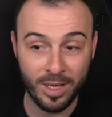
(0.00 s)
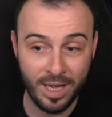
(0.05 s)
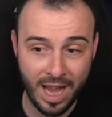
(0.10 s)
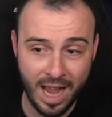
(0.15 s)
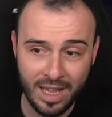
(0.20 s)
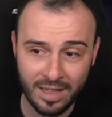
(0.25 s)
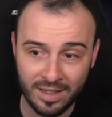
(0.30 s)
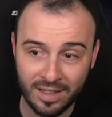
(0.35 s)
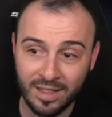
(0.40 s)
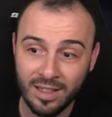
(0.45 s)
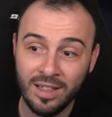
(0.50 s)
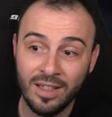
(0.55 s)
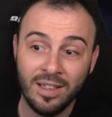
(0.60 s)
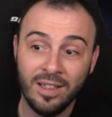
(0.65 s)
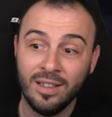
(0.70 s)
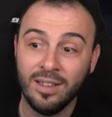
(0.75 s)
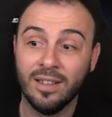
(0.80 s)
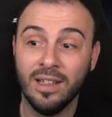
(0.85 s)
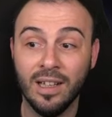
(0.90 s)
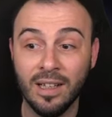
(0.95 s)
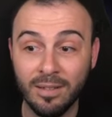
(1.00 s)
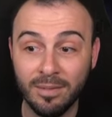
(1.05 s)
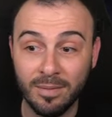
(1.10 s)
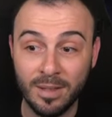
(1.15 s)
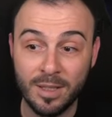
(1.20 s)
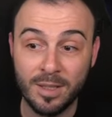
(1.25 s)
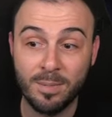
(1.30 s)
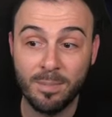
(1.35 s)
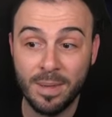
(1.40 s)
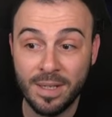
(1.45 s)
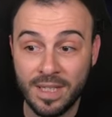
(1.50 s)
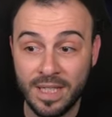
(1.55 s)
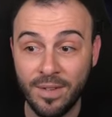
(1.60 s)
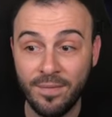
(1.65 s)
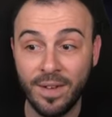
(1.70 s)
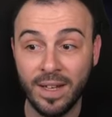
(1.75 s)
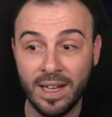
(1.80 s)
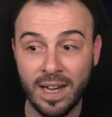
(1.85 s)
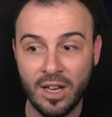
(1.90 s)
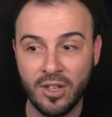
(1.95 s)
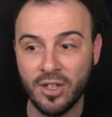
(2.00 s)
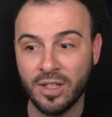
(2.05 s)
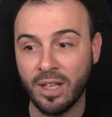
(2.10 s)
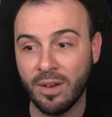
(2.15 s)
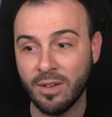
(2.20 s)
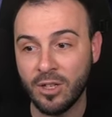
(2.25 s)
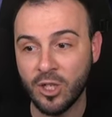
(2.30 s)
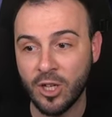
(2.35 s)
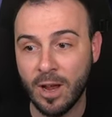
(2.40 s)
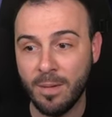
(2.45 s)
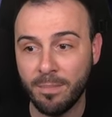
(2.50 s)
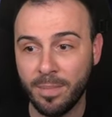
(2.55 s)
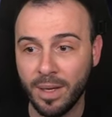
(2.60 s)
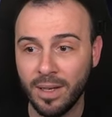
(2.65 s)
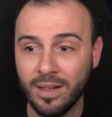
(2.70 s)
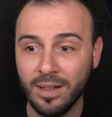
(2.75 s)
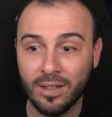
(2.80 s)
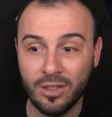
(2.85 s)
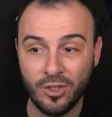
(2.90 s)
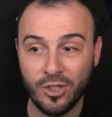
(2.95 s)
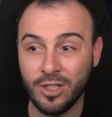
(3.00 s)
get specific legendary champion.